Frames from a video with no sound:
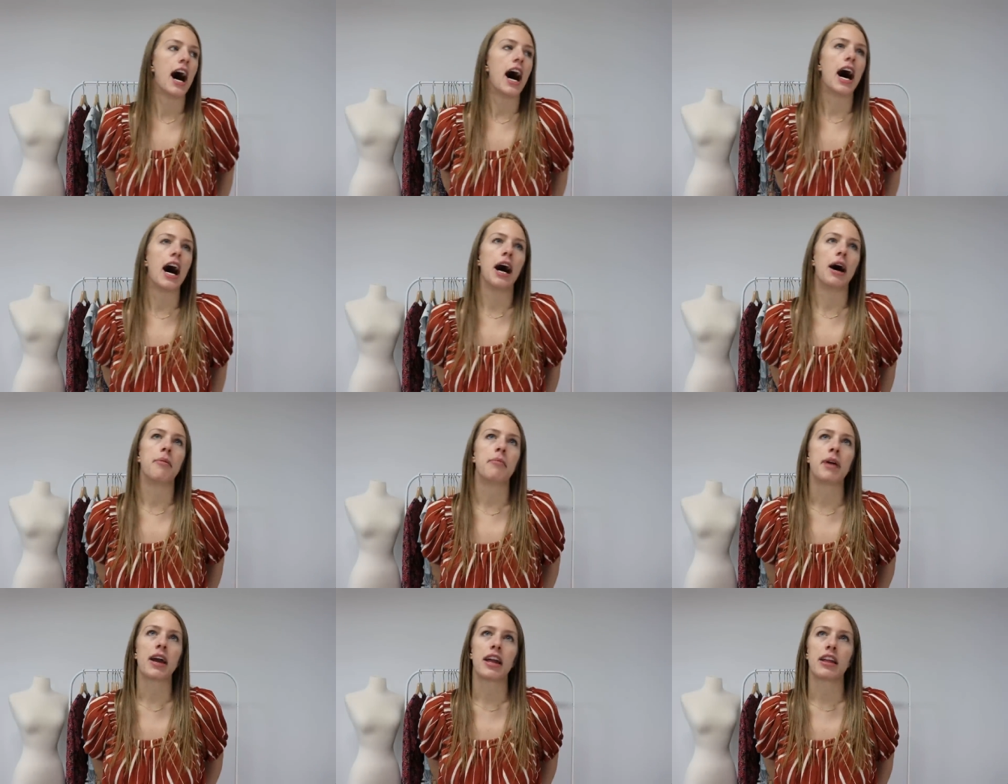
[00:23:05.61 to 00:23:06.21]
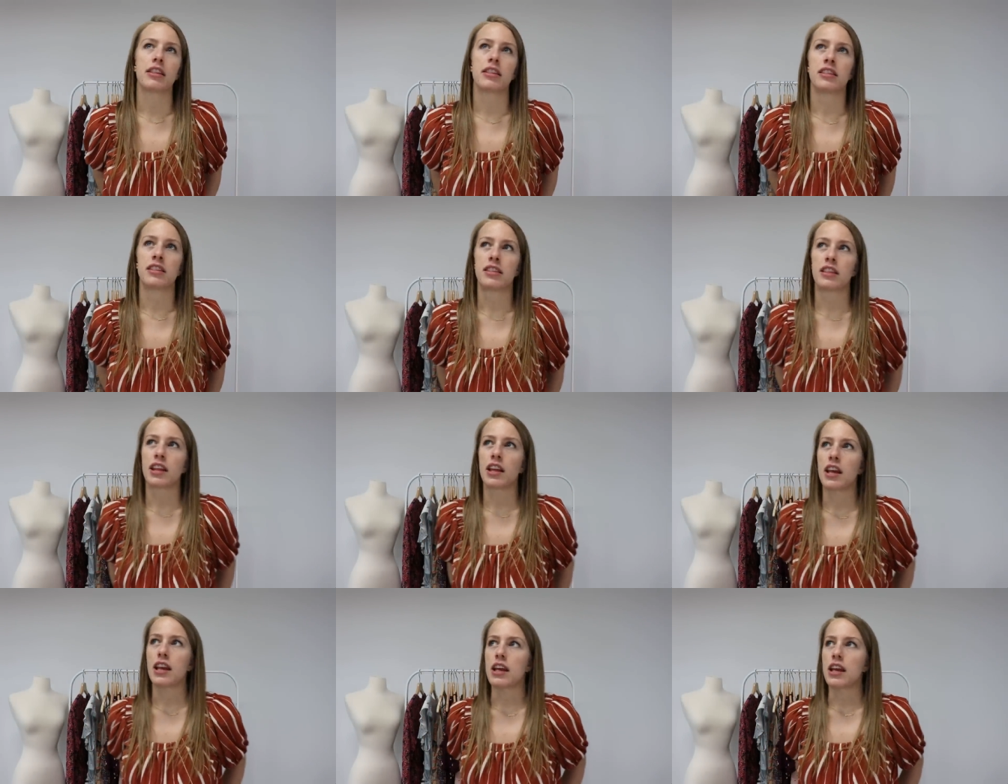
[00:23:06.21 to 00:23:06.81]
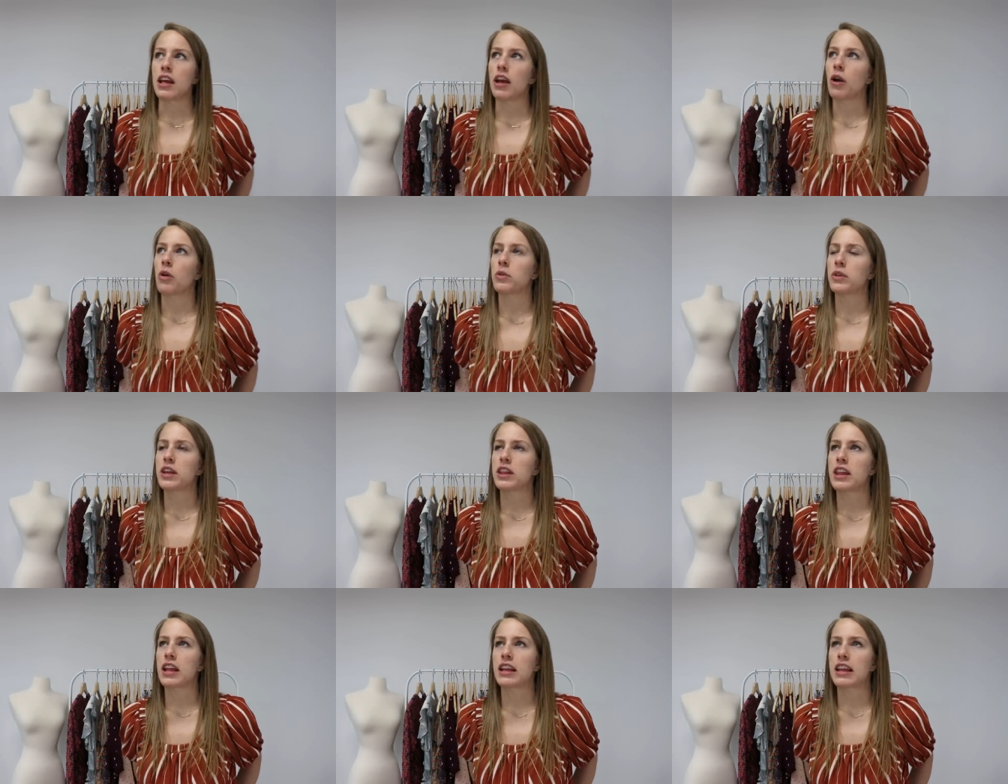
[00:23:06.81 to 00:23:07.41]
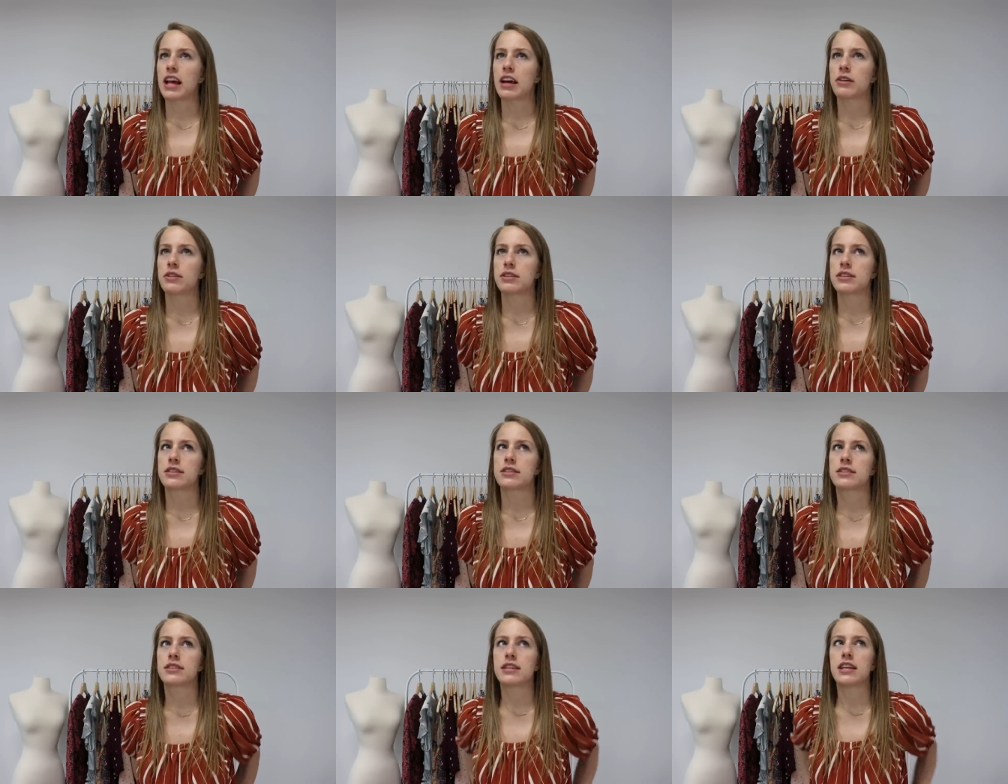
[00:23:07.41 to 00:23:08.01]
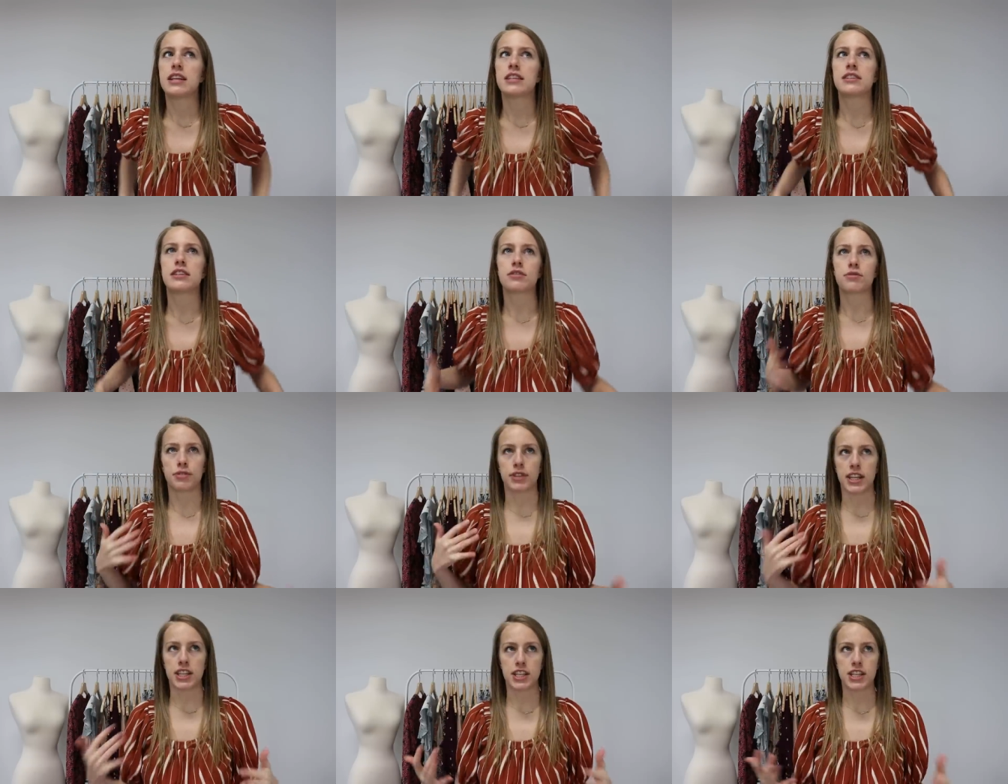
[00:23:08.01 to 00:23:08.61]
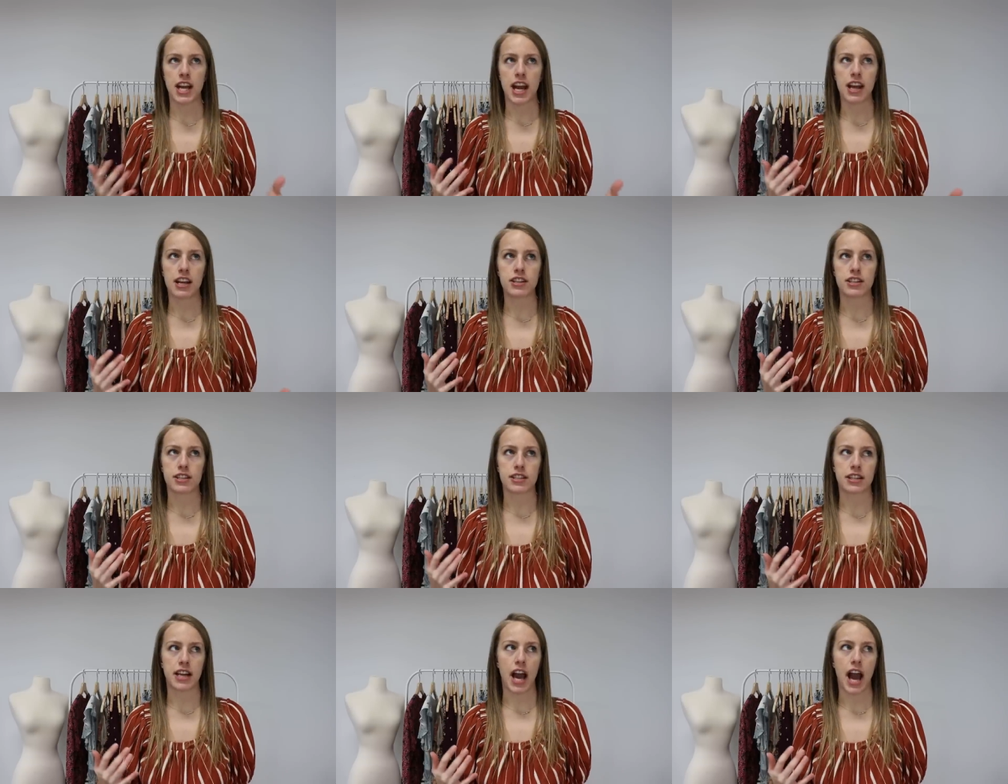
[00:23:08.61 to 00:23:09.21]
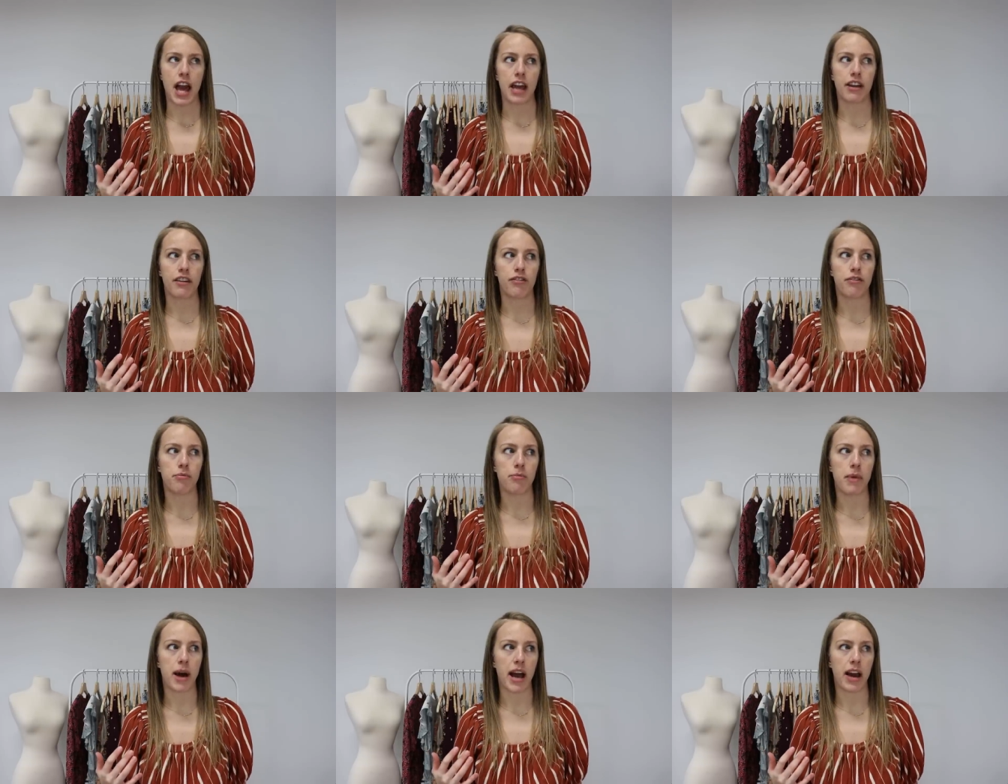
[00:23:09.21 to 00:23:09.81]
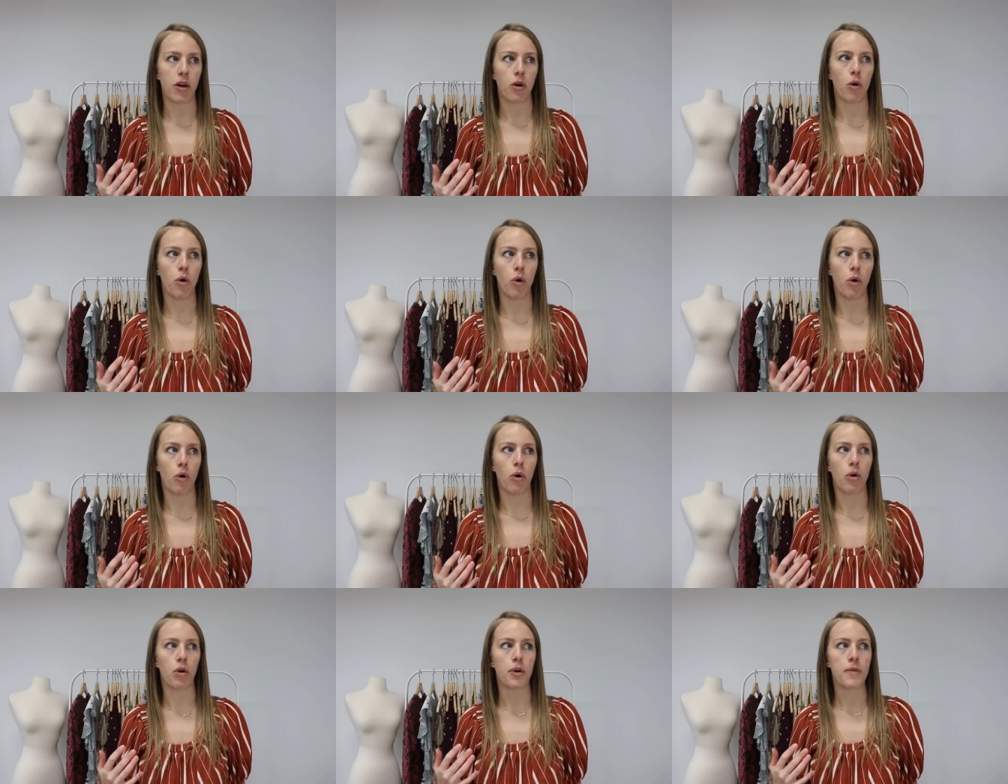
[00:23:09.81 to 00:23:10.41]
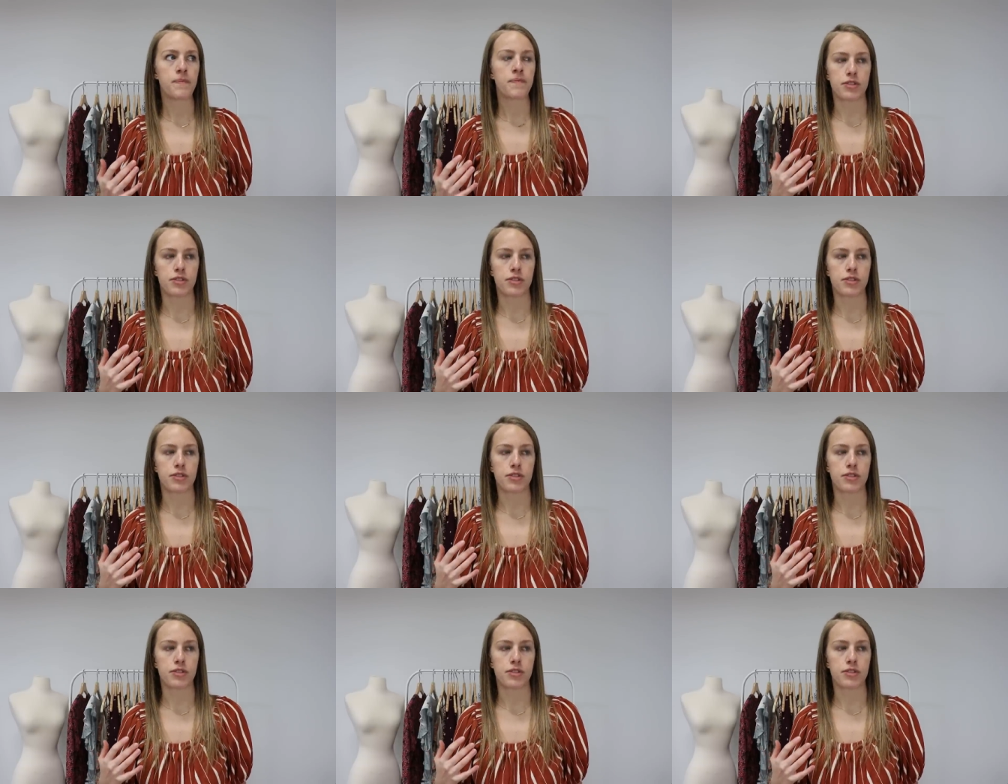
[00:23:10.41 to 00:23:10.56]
Um, the only thing that seasons really change is kind of my whole